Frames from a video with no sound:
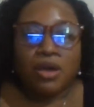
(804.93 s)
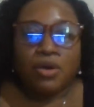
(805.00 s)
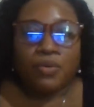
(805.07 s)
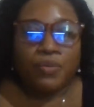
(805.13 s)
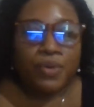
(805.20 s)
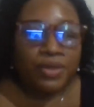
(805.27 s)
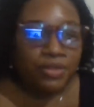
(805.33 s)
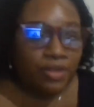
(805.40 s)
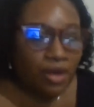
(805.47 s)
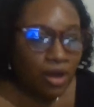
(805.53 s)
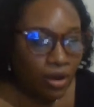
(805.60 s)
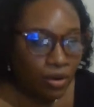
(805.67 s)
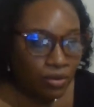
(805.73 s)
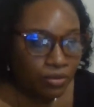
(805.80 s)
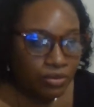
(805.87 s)

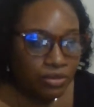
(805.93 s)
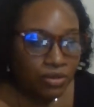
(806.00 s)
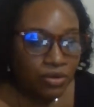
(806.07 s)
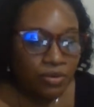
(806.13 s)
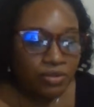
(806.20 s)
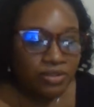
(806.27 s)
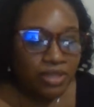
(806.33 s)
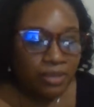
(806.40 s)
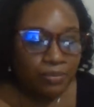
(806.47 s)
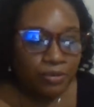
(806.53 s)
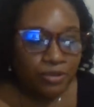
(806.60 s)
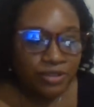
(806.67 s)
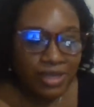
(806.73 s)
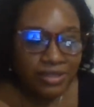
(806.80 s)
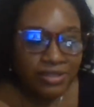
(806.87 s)
without coastal
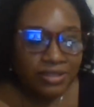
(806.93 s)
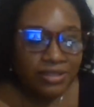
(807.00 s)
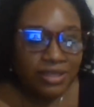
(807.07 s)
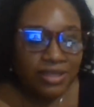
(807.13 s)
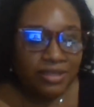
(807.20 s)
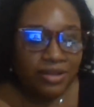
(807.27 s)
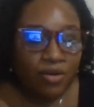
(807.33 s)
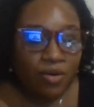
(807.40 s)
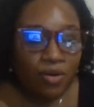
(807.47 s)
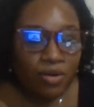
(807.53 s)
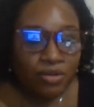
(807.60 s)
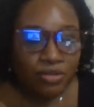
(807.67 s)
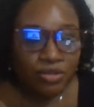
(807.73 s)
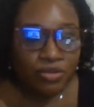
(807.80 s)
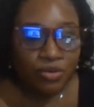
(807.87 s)
processes, and
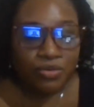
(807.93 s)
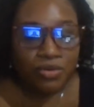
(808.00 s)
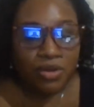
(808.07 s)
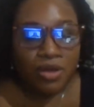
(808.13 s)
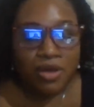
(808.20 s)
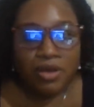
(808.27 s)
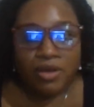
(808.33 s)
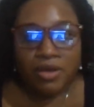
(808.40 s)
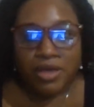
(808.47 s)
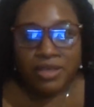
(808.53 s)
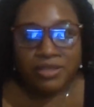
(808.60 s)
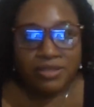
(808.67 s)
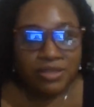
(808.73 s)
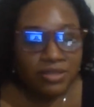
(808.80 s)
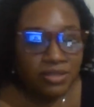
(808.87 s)
also
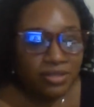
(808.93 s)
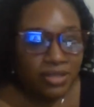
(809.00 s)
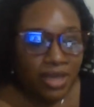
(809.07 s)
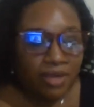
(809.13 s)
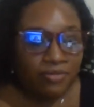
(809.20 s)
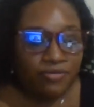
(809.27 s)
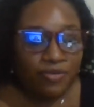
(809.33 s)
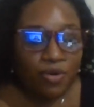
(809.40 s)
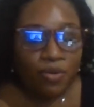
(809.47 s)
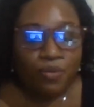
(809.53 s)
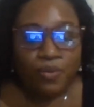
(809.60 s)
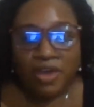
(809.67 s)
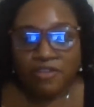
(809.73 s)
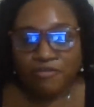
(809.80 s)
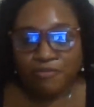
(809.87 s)
it's the same for
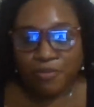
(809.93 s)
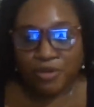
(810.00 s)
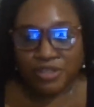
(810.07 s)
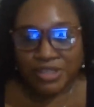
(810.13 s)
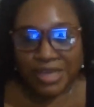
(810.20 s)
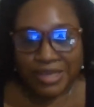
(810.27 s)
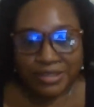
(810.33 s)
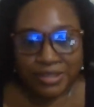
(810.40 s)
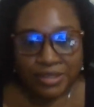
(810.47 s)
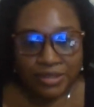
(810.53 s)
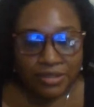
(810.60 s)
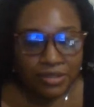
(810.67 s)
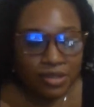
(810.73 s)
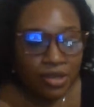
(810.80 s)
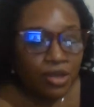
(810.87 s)
wave
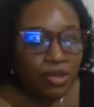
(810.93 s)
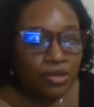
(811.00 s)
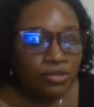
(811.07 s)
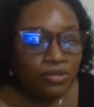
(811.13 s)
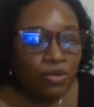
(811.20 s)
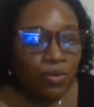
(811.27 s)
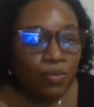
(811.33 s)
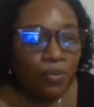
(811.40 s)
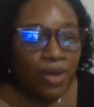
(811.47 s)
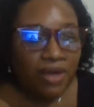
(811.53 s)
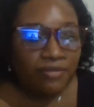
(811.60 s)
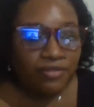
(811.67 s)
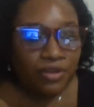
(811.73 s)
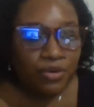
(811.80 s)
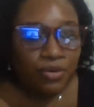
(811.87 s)
processes. So
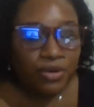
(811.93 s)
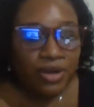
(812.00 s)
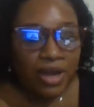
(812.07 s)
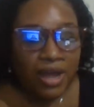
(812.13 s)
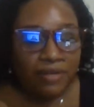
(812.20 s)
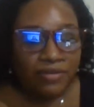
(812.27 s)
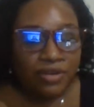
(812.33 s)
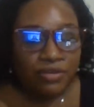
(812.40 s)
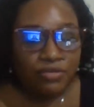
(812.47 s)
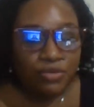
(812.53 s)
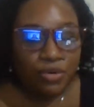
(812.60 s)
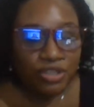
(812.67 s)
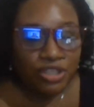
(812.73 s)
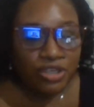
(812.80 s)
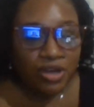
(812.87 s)
wave, you're going to have
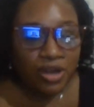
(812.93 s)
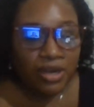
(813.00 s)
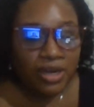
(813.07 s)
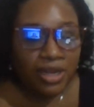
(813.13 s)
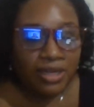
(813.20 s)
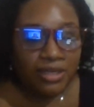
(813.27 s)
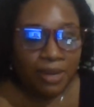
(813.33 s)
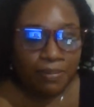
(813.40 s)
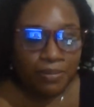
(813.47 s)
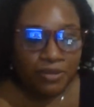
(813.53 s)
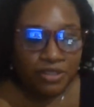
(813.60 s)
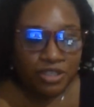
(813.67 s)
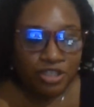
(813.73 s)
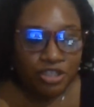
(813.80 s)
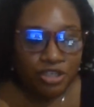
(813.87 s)
erosional and
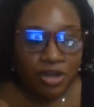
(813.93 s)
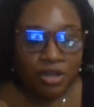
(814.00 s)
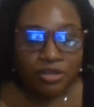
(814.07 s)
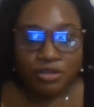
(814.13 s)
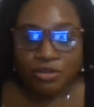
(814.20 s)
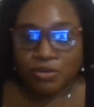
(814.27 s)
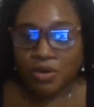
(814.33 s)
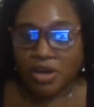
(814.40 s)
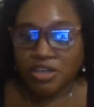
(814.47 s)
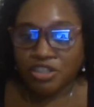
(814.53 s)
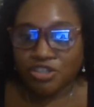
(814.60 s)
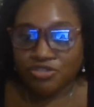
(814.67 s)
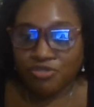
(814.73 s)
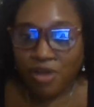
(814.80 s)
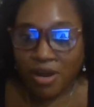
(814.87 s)
depositional, so
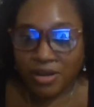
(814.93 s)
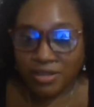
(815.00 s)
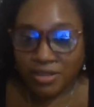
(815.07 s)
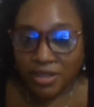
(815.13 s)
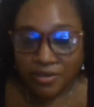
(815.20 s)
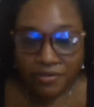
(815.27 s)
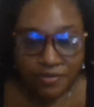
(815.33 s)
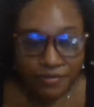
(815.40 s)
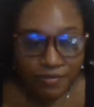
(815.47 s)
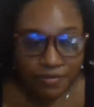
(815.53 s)
constructive,